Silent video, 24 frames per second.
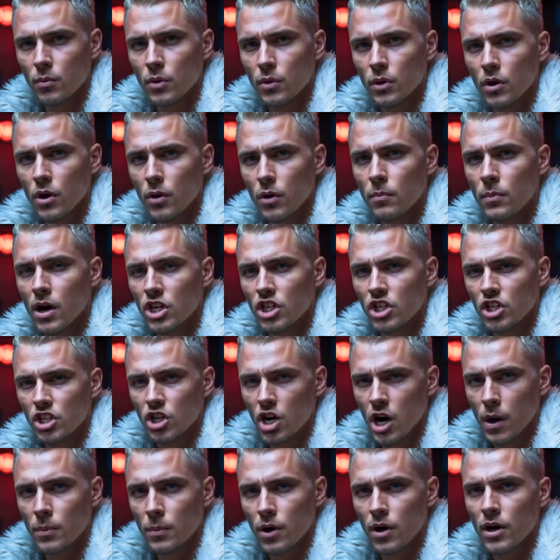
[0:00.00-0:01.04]
will look much
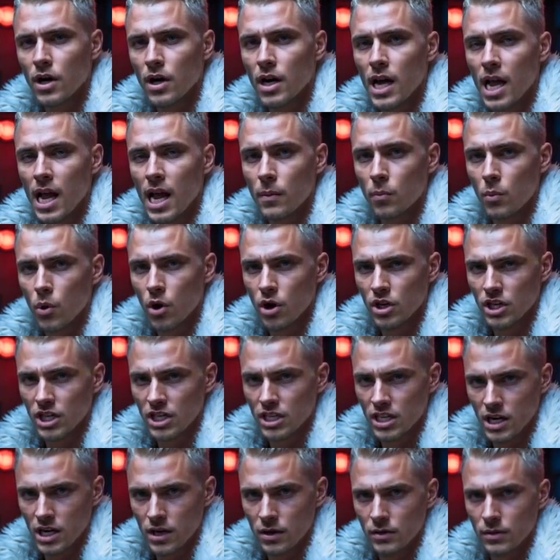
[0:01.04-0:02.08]
sharper and more
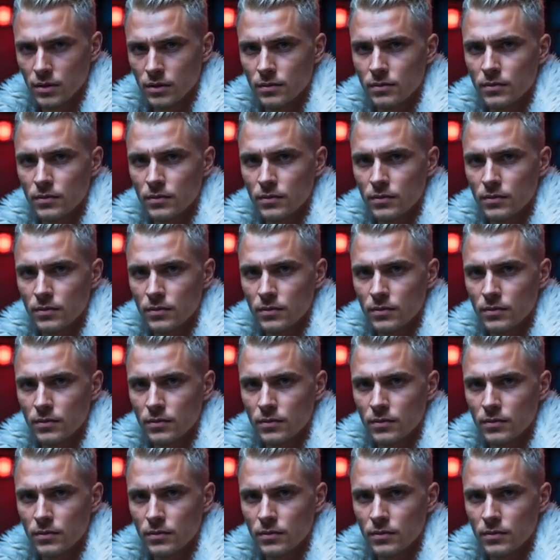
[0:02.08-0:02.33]
detailed.